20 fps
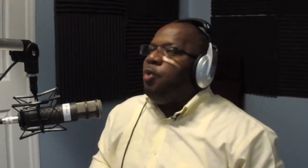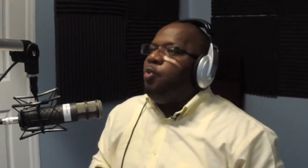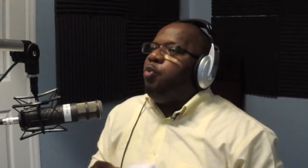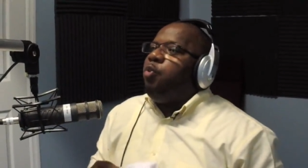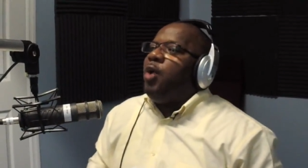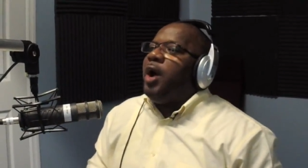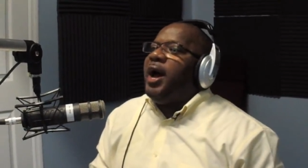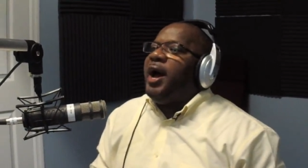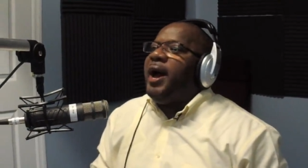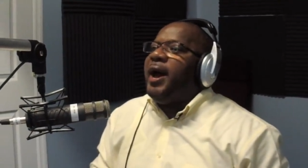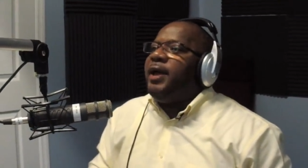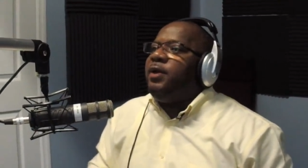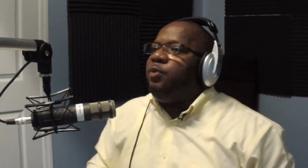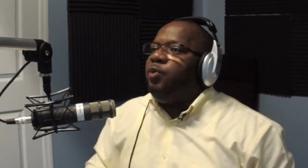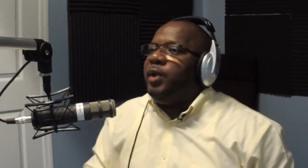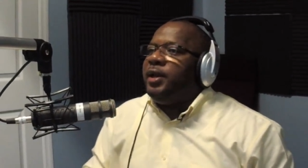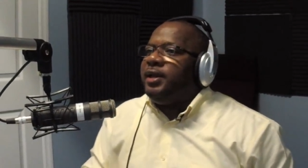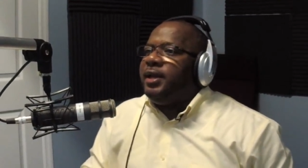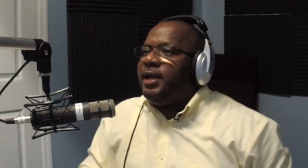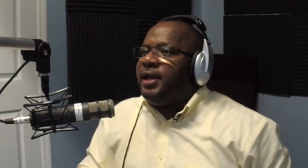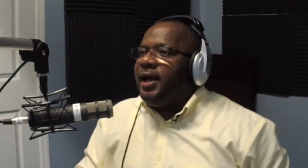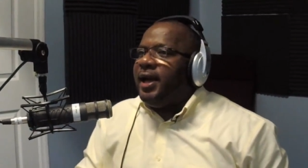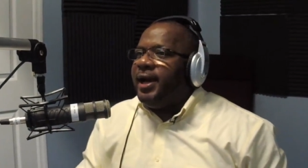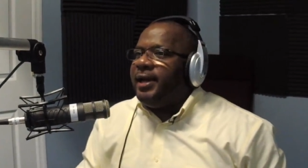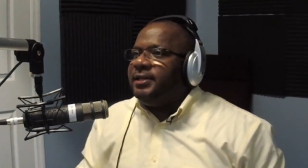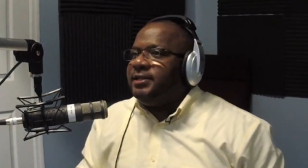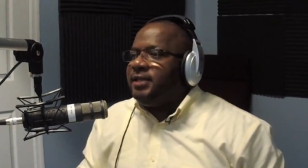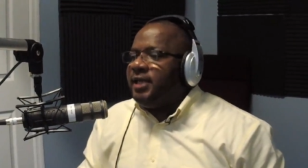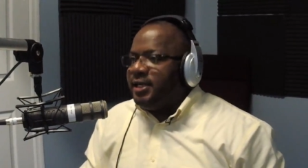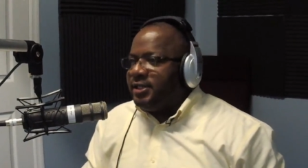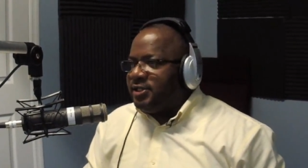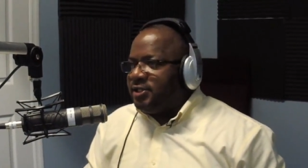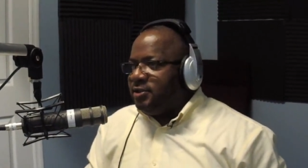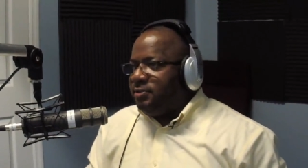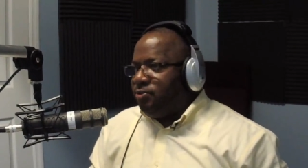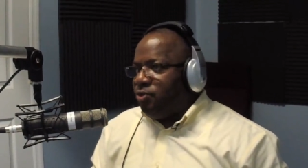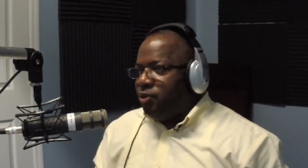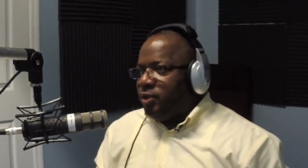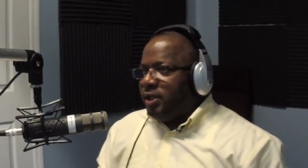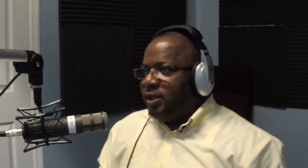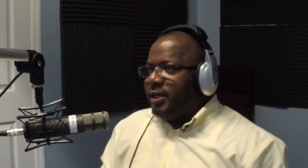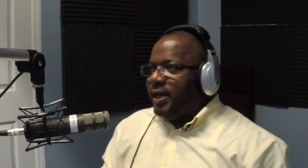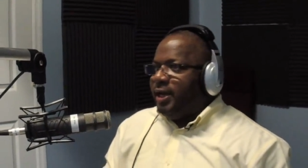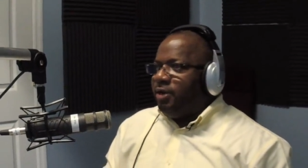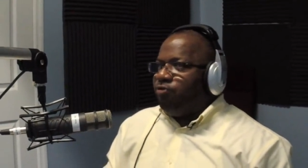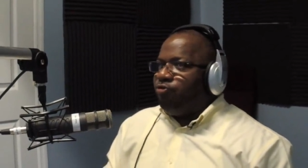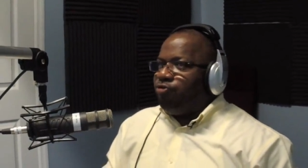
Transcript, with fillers: why when they had testimony night